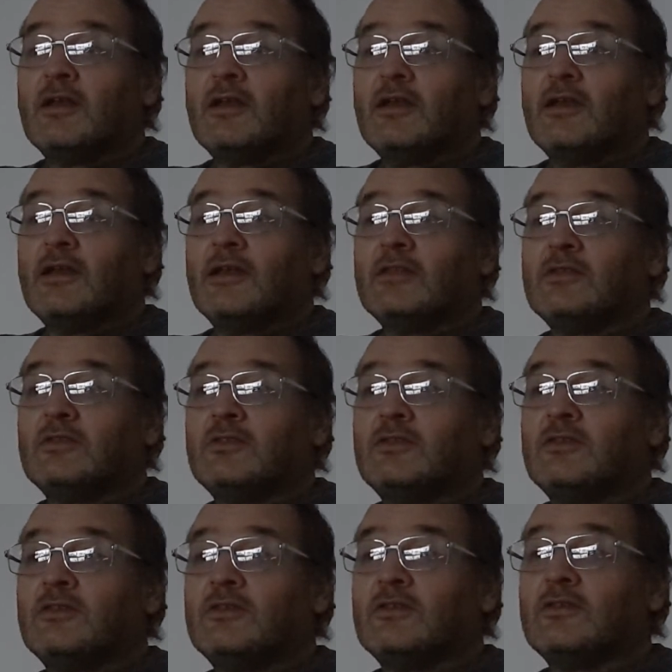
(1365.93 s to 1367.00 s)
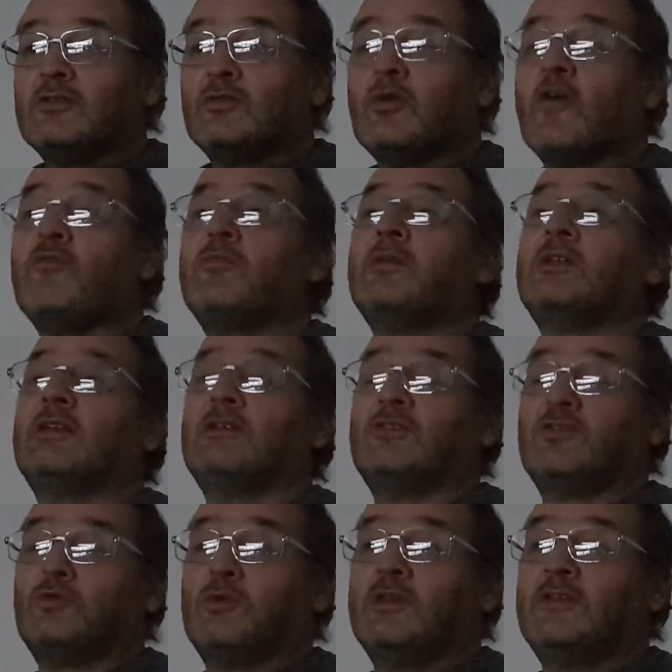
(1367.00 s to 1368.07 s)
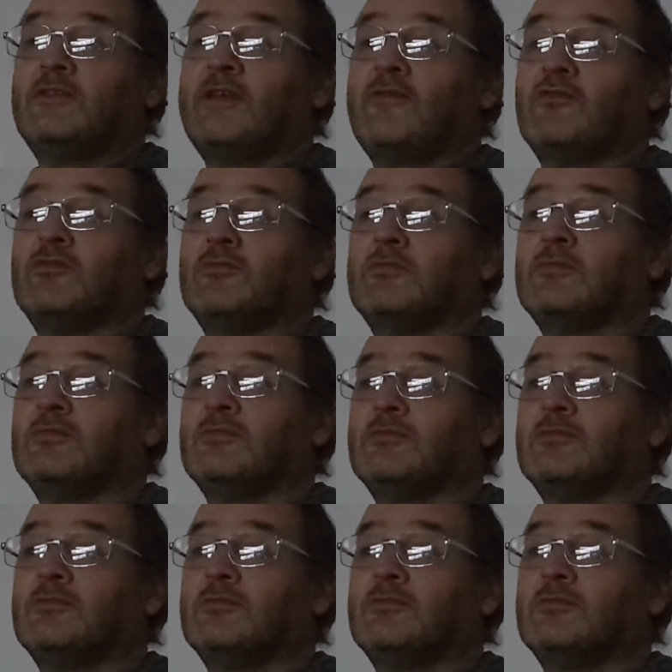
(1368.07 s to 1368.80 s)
It's 12 minutes 27